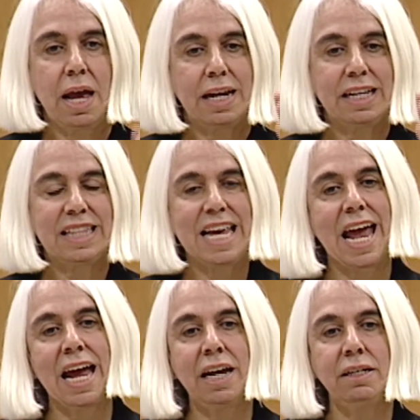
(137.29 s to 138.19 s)
And at the
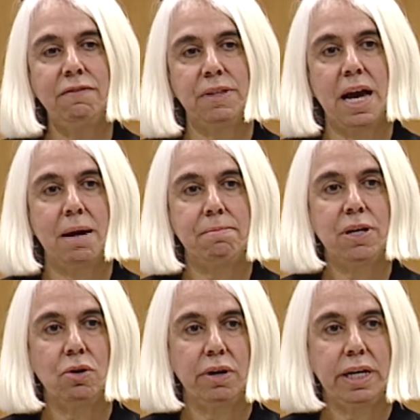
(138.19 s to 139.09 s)
end of that
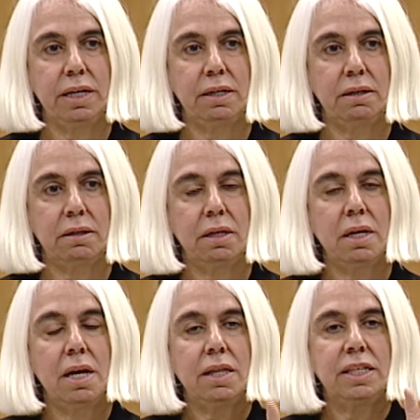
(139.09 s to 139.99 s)
period,
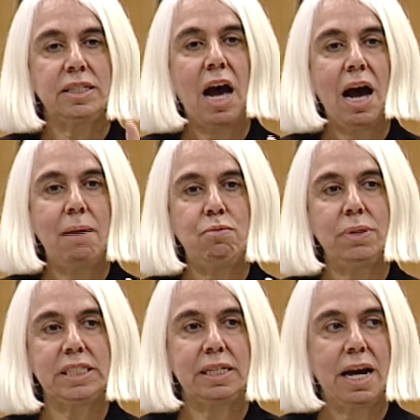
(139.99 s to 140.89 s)
the top
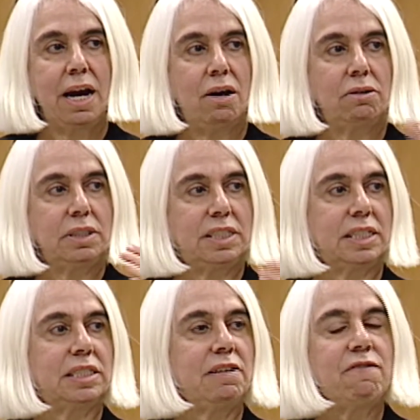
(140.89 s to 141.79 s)
was now
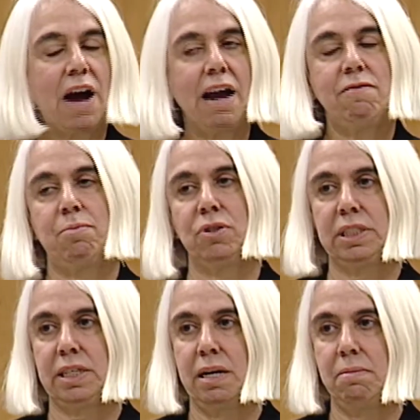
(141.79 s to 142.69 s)

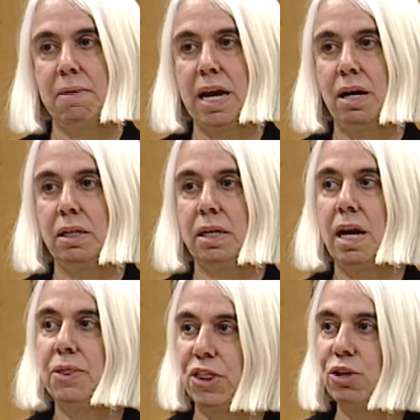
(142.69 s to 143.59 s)
65% male
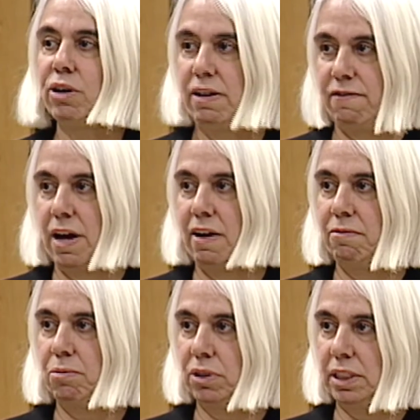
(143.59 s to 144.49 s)
and
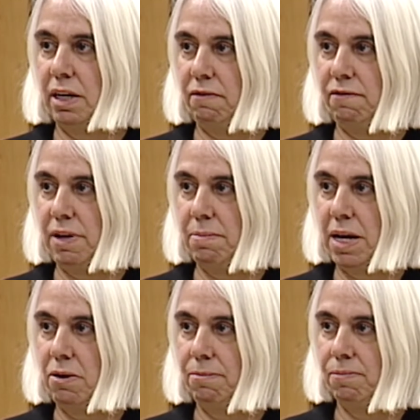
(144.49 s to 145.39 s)
35%
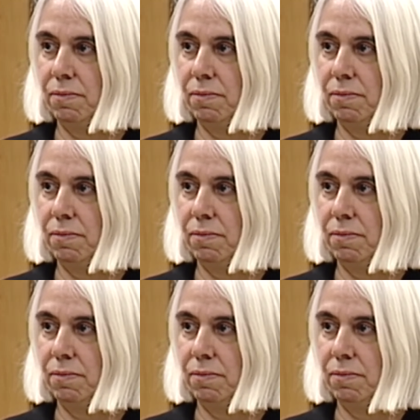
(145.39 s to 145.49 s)
female.